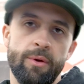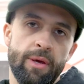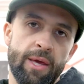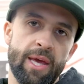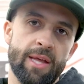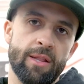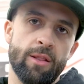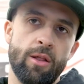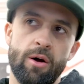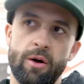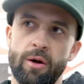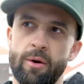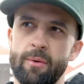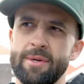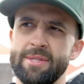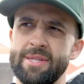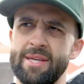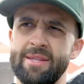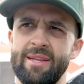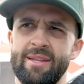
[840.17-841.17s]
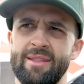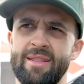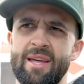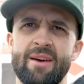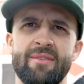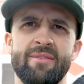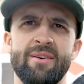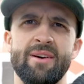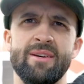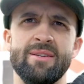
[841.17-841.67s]
can get longer ones. I think they
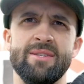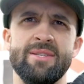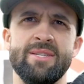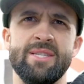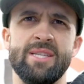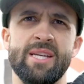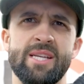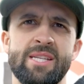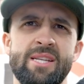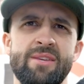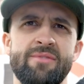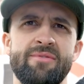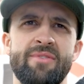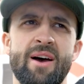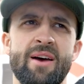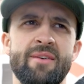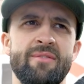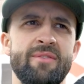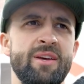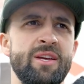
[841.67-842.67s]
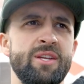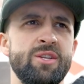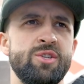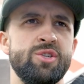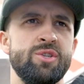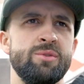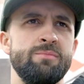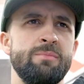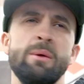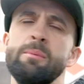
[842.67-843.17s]
have a
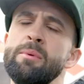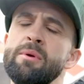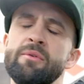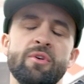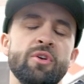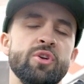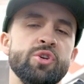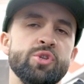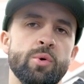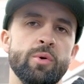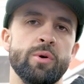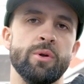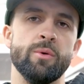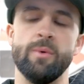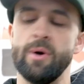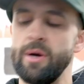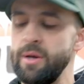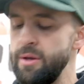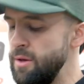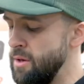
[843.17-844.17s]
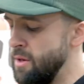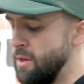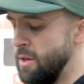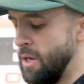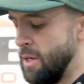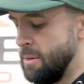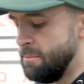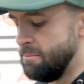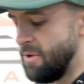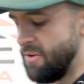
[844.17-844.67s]
65-inch, maybe even a shorter one.
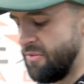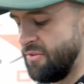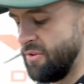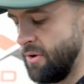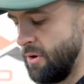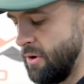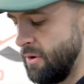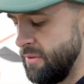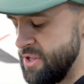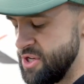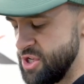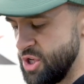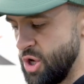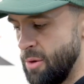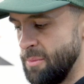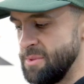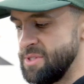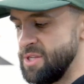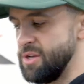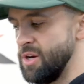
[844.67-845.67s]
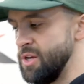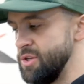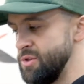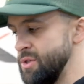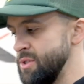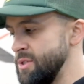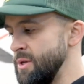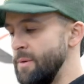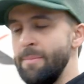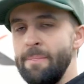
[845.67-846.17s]
But for the Tacomas and
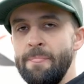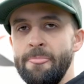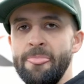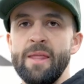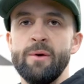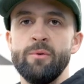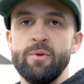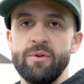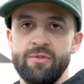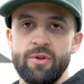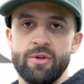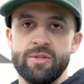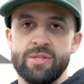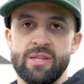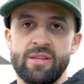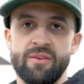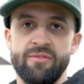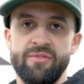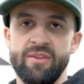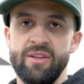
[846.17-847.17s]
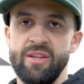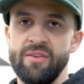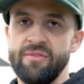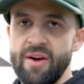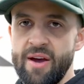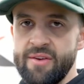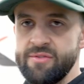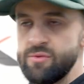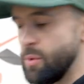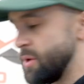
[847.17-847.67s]
Tundras, we've noticed that the 55s